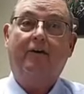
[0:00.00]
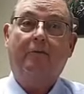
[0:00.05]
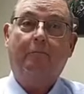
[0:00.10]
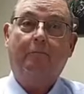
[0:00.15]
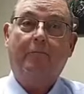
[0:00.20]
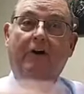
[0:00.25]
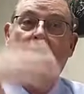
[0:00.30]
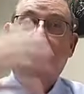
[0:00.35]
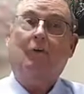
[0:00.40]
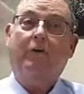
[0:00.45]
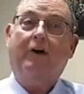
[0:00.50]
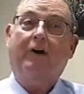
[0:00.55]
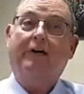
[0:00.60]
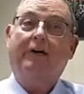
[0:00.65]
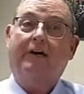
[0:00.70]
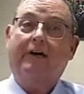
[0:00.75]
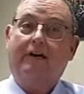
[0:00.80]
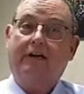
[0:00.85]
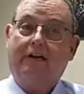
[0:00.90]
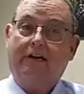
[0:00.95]

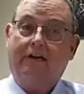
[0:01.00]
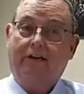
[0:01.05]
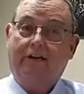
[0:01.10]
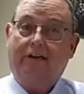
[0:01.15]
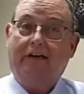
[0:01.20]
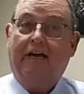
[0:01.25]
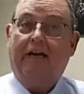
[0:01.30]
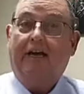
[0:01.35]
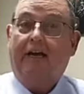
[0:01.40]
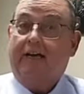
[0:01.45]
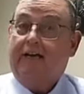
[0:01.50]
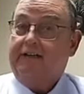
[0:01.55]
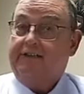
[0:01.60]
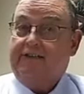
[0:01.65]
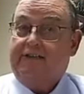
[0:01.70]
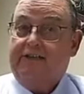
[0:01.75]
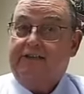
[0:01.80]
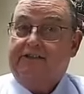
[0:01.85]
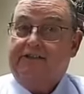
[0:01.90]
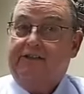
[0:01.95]
Marijuana.
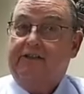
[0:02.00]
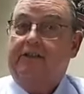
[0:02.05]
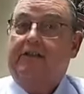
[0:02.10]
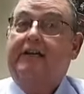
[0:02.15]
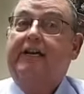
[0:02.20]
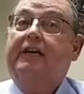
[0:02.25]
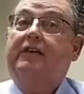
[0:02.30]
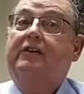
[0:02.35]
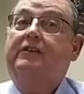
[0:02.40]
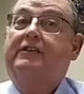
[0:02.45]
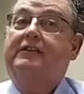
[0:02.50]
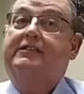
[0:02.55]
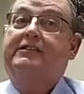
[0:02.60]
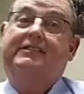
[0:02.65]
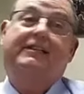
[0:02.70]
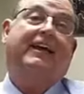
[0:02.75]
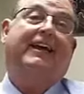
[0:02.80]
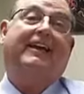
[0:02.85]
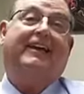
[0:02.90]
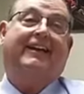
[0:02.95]
See, it's still legal to
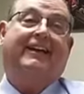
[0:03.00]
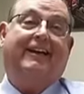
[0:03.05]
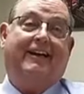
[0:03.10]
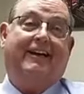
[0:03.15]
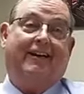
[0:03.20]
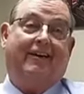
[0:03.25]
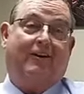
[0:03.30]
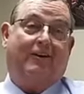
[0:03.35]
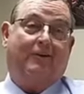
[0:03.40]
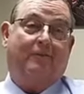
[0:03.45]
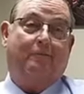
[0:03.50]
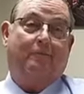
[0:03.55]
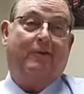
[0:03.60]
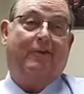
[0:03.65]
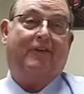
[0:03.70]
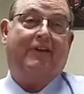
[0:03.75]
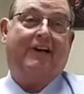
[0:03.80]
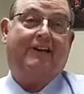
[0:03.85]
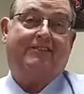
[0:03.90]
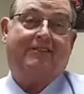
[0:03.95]
say it here, but
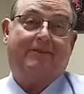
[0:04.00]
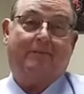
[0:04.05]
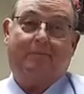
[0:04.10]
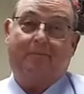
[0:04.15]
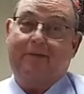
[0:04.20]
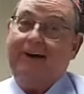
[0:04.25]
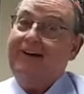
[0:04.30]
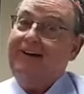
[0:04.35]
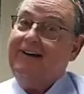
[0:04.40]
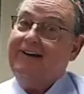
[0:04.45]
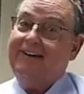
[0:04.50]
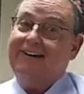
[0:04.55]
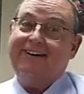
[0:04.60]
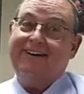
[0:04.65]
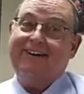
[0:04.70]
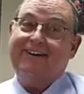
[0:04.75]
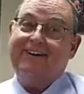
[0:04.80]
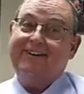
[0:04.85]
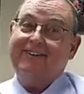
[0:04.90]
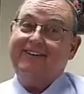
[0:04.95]
that's
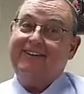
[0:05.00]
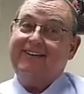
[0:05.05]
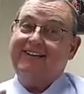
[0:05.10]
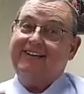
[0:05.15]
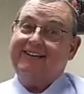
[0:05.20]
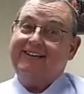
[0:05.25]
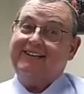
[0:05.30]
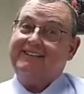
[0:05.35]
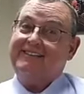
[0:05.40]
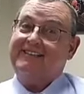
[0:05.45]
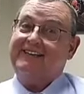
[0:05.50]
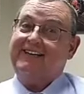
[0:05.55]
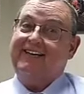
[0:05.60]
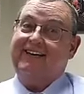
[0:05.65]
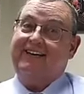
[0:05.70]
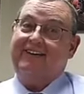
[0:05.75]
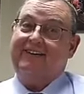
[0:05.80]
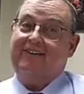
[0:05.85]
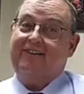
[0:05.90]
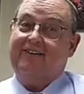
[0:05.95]
about the extent.
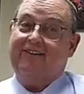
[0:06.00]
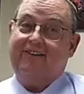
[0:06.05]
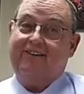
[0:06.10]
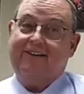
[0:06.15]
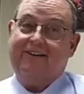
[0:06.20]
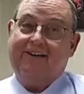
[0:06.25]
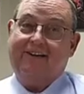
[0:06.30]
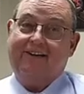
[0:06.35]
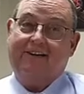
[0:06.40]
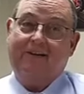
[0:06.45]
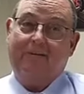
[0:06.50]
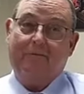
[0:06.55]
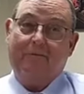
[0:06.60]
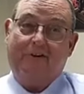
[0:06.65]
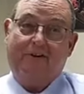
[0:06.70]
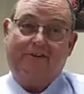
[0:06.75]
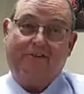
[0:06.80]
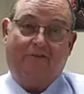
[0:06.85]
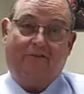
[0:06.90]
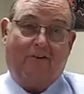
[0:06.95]
You're not going to get
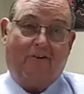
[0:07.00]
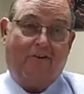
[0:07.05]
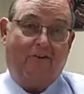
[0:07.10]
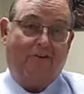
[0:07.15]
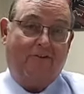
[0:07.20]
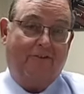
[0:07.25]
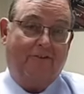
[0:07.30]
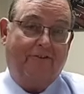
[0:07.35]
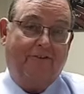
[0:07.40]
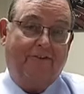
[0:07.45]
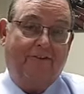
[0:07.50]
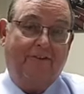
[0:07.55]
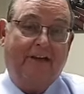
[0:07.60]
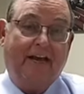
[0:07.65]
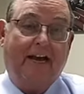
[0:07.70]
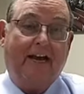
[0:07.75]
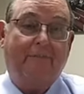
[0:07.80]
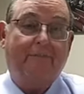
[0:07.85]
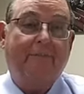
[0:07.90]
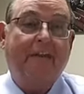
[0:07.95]
much farther than
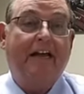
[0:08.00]
that.